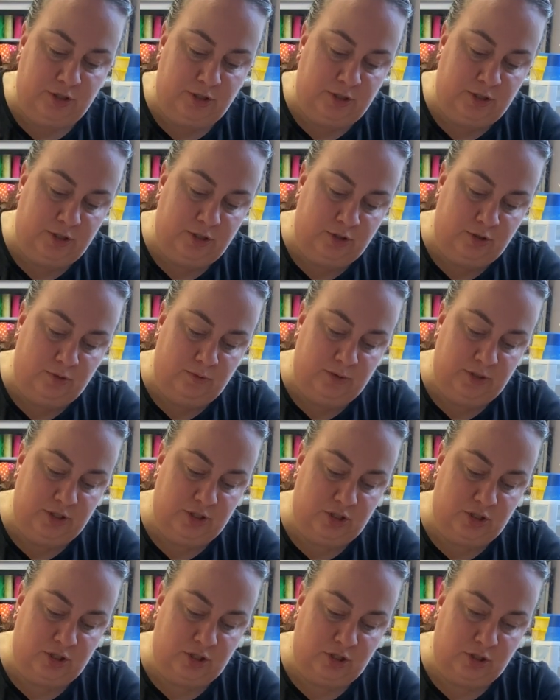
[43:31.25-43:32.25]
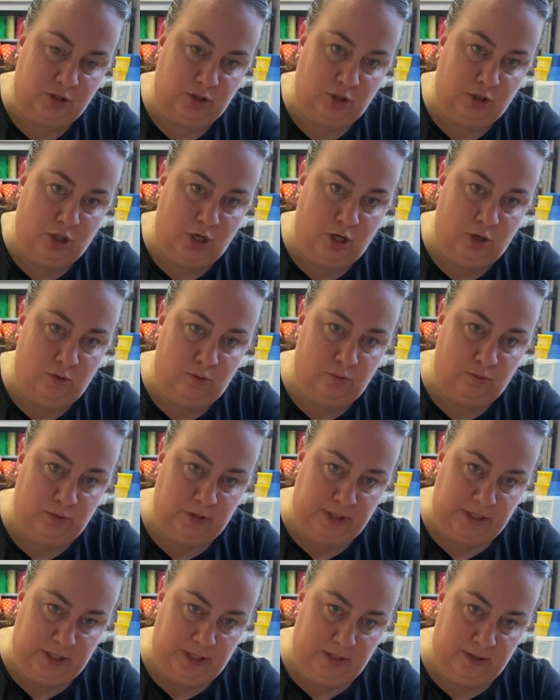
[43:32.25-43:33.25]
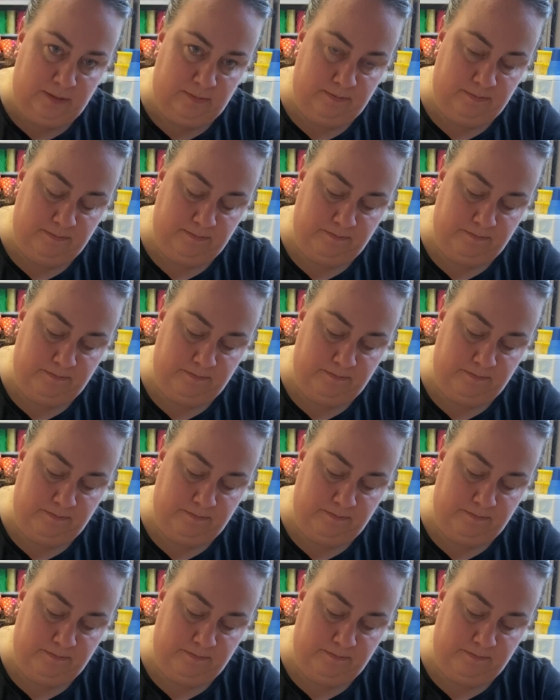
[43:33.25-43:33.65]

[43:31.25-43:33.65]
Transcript: you to do is slowly